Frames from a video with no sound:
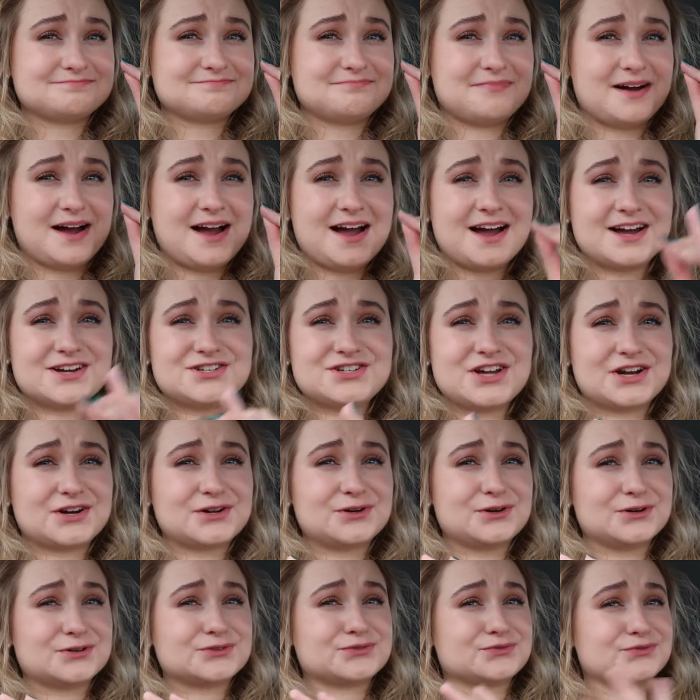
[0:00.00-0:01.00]
My
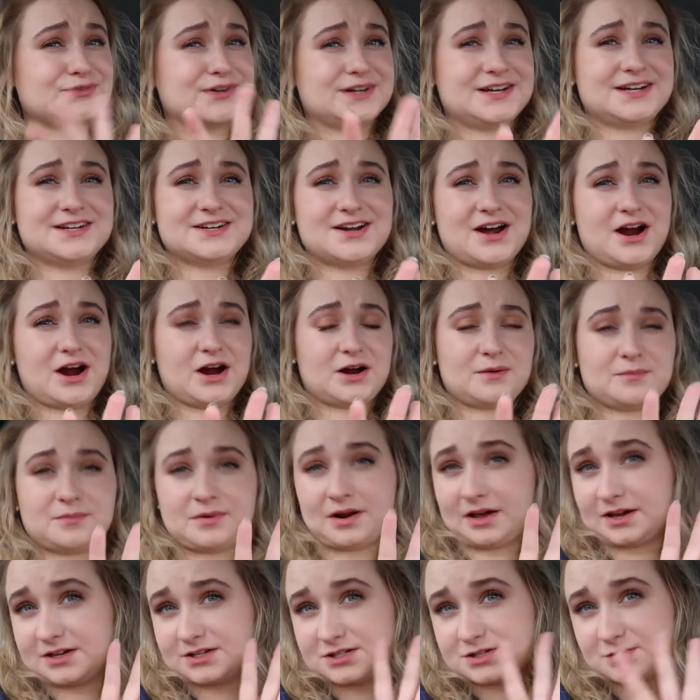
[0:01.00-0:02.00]
eyeshadow looks really dark,
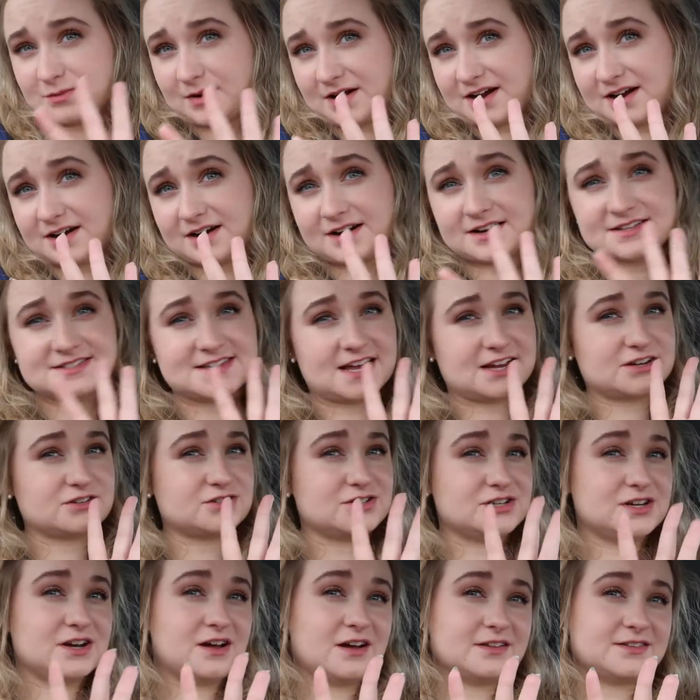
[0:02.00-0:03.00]
but I swear it's
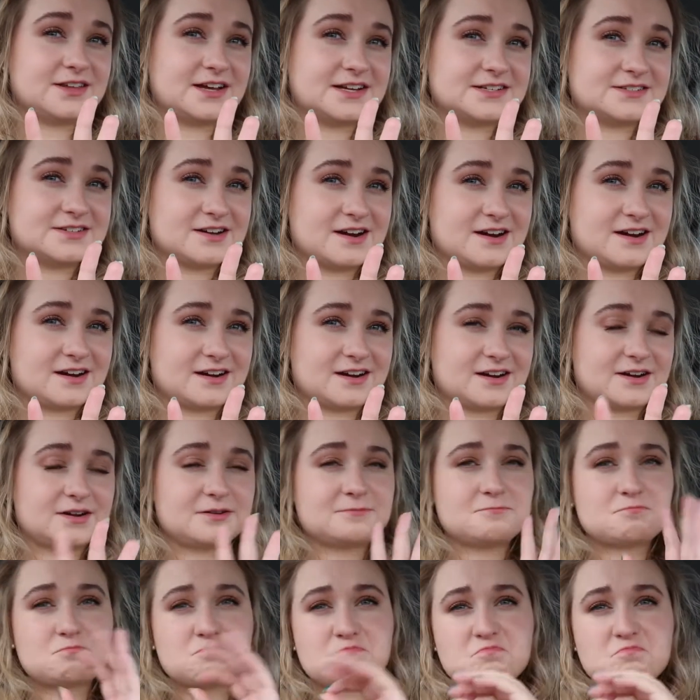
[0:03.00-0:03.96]
actually not that dark.